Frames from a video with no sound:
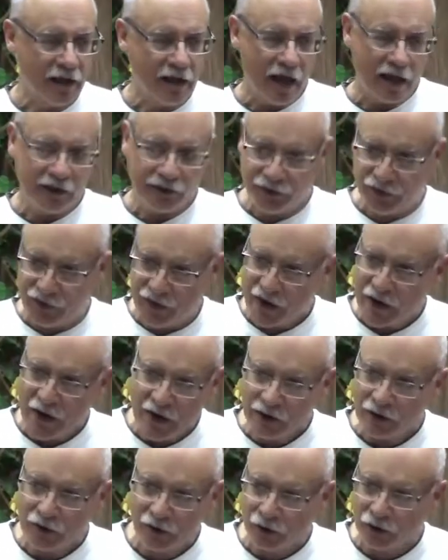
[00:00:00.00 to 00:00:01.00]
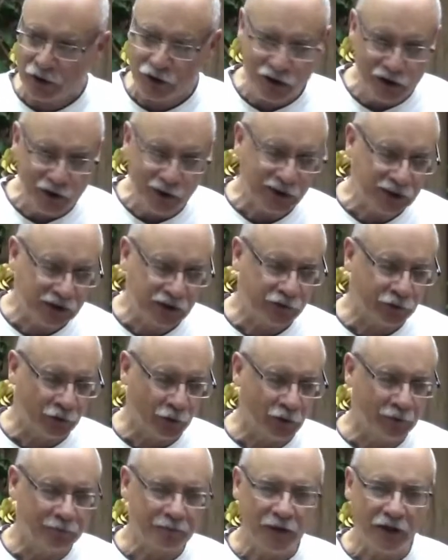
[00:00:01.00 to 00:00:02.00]
and there you're
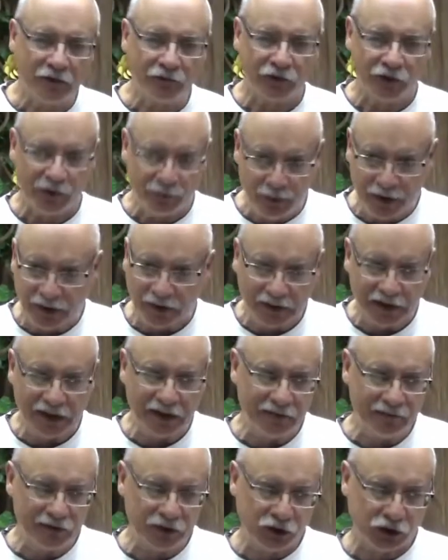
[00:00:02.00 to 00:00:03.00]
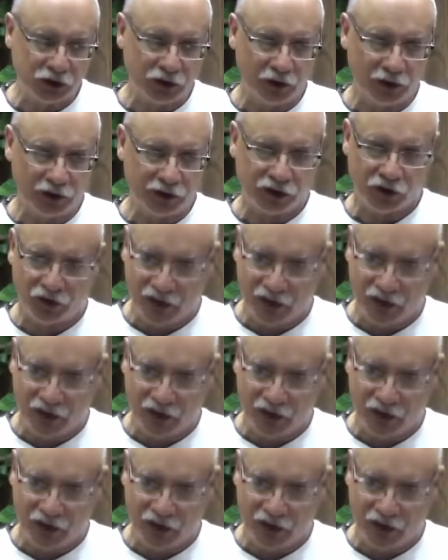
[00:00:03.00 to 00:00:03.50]
useful for the building of the church,